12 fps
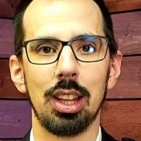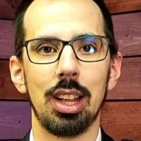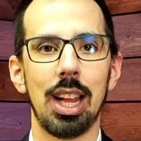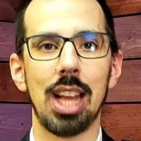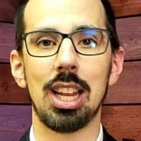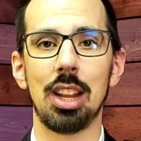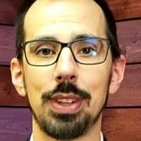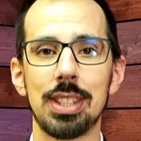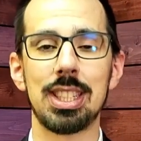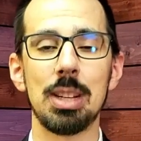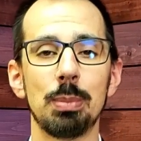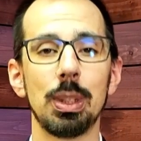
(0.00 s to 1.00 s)
and that if he
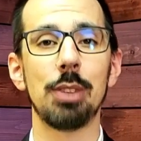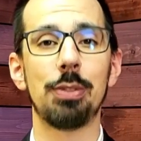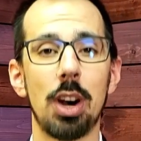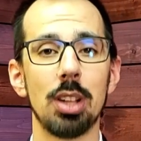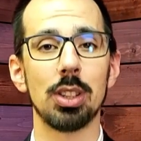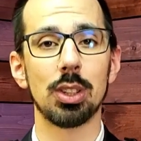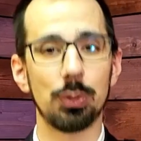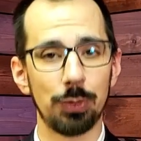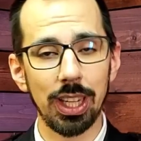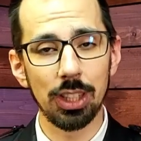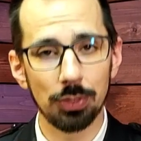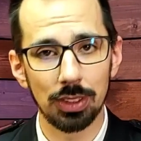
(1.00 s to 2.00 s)
simply follows
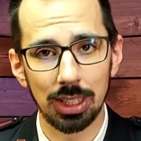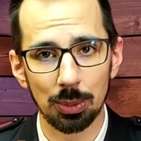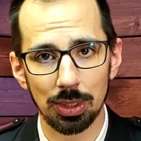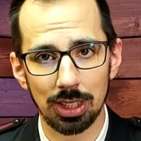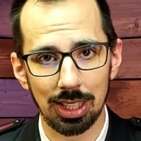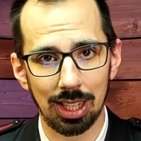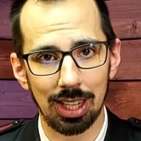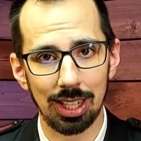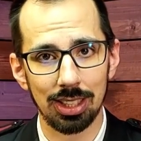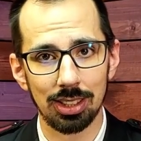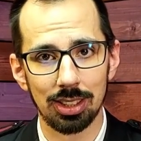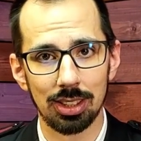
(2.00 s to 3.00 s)
faithfully with God,